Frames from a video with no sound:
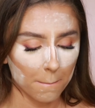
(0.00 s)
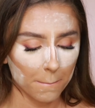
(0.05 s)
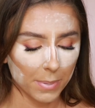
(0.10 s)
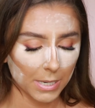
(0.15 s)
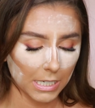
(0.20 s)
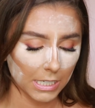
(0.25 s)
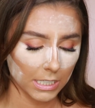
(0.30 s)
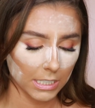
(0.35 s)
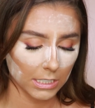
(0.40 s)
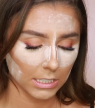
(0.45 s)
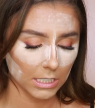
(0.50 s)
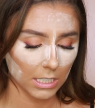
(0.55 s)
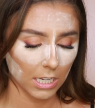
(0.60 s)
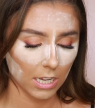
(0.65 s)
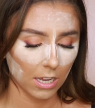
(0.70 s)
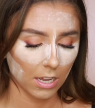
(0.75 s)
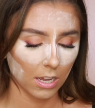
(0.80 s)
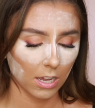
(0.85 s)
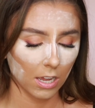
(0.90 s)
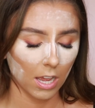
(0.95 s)
But
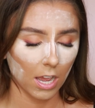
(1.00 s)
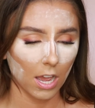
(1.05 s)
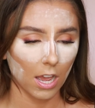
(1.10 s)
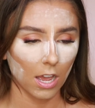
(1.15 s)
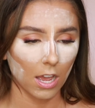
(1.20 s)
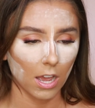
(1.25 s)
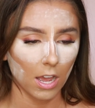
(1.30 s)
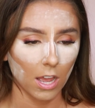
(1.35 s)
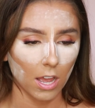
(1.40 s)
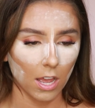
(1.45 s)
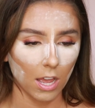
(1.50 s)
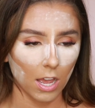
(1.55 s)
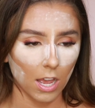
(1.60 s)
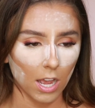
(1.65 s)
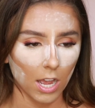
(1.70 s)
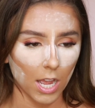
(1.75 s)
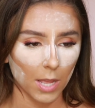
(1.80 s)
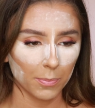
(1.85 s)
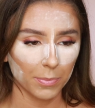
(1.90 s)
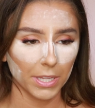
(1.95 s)

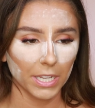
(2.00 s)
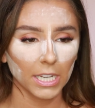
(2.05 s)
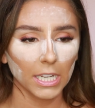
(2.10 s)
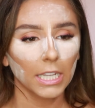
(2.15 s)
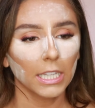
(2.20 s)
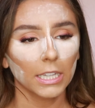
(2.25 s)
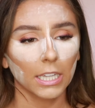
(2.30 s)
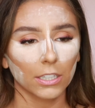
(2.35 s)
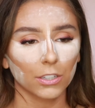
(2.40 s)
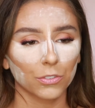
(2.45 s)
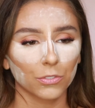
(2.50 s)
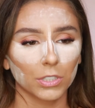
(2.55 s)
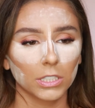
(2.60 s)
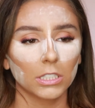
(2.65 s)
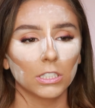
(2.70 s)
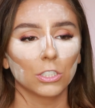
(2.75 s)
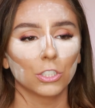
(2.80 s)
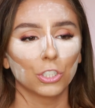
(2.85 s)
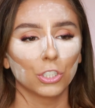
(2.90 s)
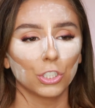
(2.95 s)
I'm thinking that the
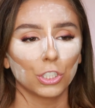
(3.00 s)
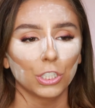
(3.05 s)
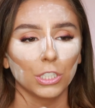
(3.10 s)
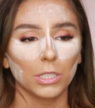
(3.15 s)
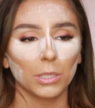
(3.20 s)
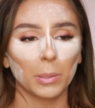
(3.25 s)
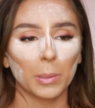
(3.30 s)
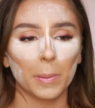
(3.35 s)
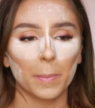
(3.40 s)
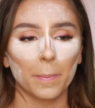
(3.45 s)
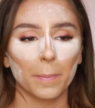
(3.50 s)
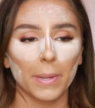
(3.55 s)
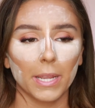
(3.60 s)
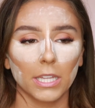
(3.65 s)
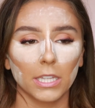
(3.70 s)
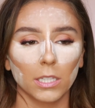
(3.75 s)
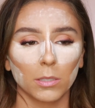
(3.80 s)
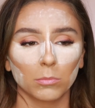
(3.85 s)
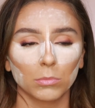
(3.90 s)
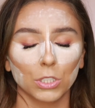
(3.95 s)
reason she
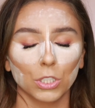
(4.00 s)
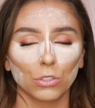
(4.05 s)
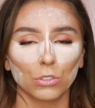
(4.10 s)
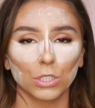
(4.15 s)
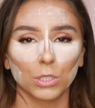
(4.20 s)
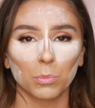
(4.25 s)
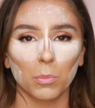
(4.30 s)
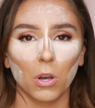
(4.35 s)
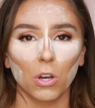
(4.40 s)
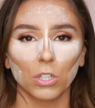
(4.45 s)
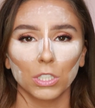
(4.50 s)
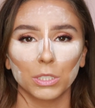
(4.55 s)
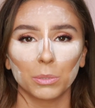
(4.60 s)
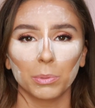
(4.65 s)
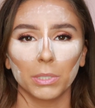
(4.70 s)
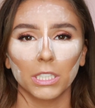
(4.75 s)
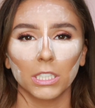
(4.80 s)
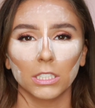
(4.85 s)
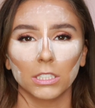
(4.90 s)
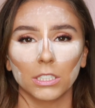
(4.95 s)
made them so small is
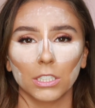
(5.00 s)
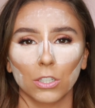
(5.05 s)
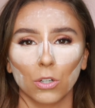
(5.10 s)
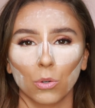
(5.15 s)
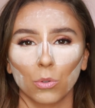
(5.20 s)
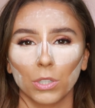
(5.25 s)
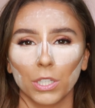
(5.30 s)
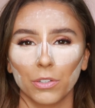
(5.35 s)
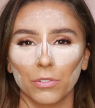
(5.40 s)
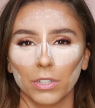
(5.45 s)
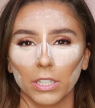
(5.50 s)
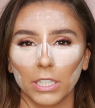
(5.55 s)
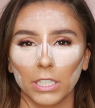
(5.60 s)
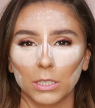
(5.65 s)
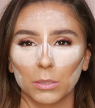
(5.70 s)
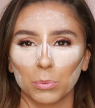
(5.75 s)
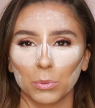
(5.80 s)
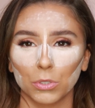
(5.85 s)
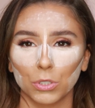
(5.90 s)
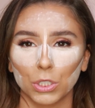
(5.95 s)
because they're only really
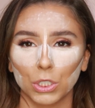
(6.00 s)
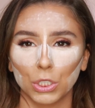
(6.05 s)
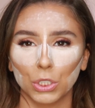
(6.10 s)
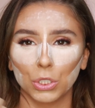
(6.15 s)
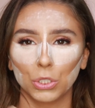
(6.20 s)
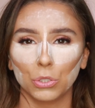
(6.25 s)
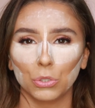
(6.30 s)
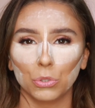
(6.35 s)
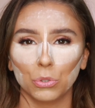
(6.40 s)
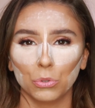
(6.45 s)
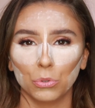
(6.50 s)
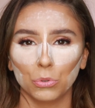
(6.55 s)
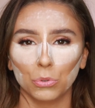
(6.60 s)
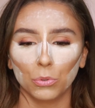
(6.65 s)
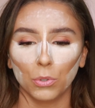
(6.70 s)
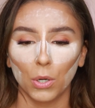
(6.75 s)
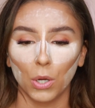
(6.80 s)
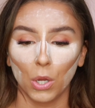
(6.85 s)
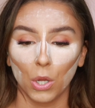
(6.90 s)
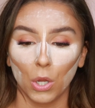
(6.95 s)
supposed
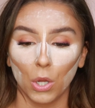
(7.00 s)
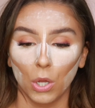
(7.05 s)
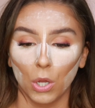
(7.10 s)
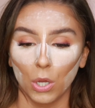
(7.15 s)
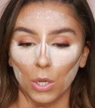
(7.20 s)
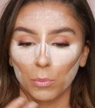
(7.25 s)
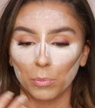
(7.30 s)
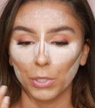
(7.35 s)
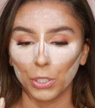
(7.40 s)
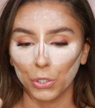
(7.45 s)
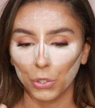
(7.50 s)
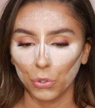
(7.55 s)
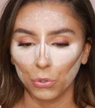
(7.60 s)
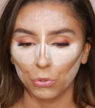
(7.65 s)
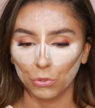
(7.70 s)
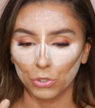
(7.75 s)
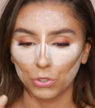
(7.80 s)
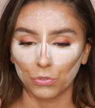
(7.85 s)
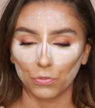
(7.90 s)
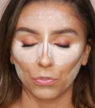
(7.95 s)
to be
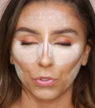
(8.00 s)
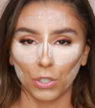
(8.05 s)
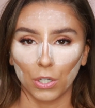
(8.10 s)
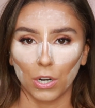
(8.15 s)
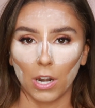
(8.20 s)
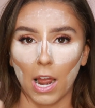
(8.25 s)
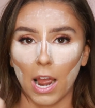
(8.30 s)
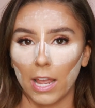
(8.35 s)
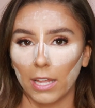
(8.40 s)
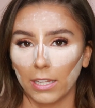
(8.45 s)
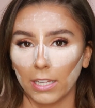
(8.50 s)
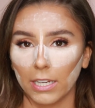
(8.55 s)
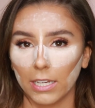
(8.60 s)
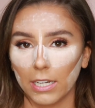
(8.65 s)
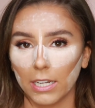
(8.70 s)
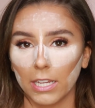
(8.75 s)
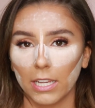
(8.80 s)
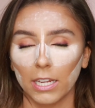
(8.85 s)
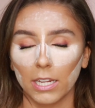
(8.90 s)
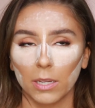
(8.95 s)
used for
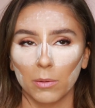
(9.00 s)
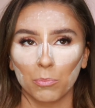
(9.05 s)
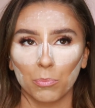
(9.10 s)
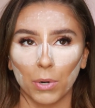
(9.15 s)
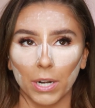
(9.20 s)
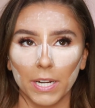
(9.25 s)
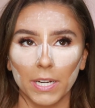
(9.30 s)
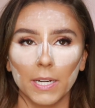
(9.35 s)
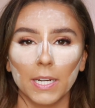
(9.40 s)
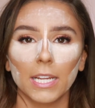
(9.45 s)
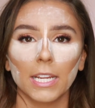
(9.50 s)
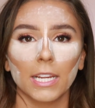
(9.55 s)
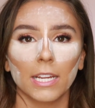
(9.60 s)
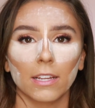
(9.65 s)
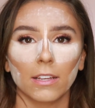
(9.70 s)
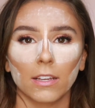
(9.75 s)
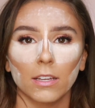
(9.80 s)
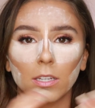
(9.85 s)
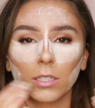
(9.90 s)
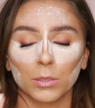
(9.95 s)
highlighting, brightening,
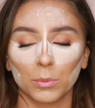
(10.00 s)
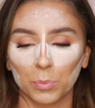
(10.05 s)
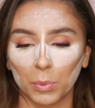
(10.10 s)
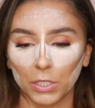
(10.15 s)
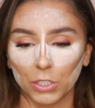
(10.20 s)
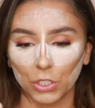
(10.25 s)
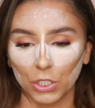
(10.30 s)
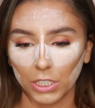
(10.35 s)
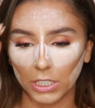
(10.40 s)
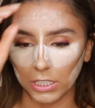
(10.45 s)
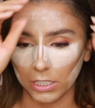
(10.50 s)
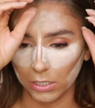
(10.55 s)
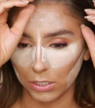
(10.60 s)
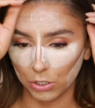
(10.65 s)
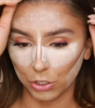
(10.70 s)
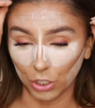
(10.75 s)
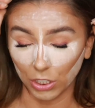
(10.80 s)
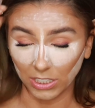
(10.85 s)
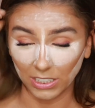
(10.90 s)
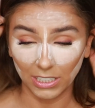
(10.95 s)
especially
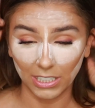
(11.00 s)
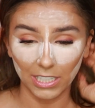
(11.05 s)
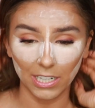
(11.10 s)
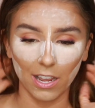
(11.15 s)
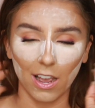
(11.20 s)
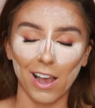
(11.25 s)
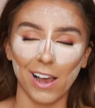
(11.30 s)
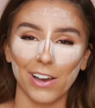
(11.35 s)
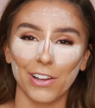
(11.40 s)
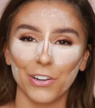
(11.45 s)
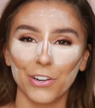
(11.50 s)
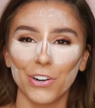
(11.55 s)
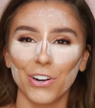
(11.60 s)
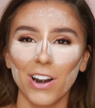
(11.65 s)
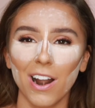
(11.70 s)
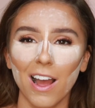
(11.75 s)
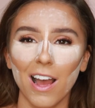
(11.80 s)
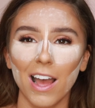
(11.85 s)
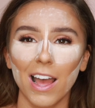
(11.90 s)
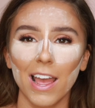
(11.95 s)
just the
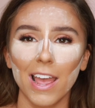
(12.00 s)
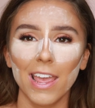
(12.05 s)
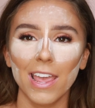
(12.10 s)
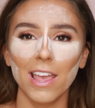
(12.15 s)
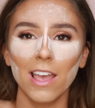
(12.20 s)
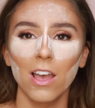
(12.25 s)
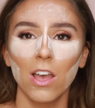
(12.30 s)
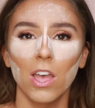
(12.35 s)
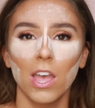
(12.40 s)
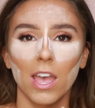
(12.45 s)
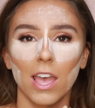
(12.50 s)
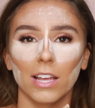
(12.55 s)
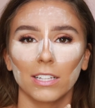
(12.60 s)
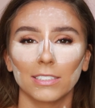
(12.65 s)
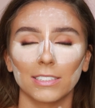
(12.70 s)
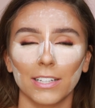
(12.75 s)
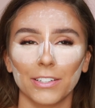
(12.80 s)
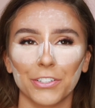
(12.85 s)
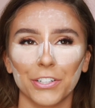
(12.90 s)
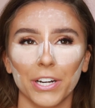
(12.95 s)
under eye
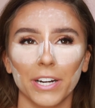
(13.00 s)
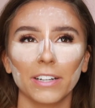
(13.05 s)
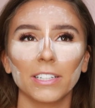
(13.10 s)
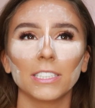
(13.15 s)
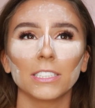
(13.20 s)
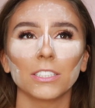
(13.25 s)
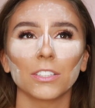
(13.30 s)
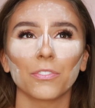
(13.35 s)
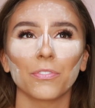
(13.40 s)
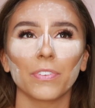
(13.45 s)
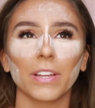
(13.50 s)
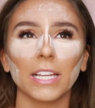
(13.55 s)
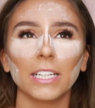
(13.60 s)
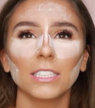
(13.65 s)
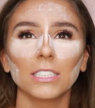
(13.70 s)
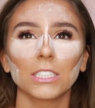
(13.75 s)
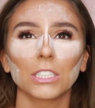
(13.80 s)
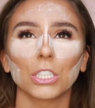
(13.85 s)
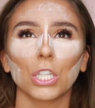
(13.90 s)
and center area of the face.